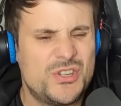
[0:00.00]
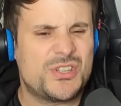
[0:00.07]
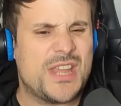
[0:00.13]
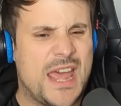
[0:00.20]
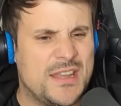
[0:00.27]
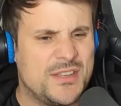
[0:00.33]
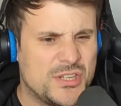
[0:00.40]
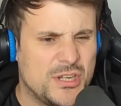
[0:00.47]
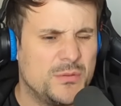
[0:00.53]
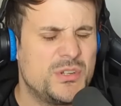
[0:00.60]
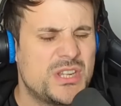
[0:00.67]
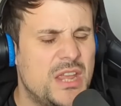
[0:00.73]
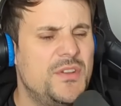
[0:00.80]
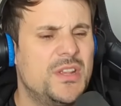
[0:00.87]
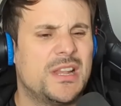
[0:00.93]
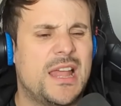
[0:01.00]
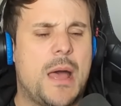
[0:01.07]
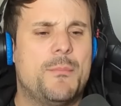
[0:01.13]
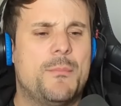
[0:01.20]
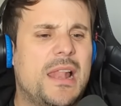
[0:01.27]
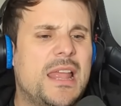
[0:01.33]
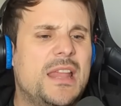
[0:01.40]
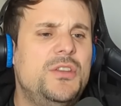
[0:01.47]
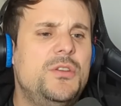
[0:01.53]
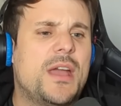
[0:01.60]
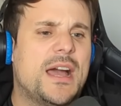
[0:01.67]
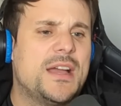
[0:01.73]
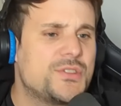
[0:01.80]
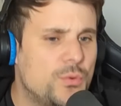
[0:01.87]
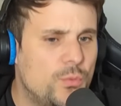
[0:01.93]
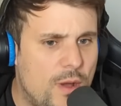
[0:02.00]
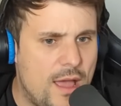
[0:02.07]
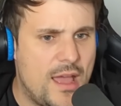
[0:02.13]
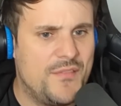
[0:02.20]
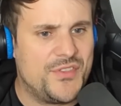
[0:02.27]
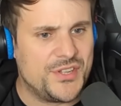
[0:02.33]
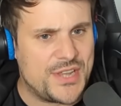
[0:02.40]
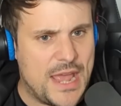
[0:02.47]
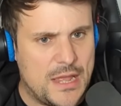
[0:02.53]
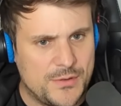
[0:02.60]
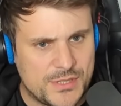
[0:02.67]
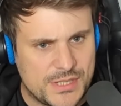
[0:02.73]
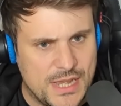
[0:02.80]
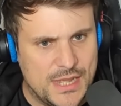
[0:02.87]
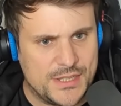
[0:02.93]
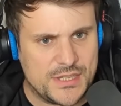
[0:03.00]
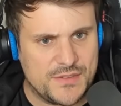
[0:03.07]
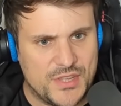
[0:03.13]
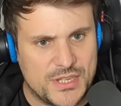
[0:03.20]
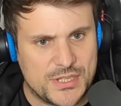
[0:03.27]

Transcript: a heads up. I'm letting you guys aware of the downsides of this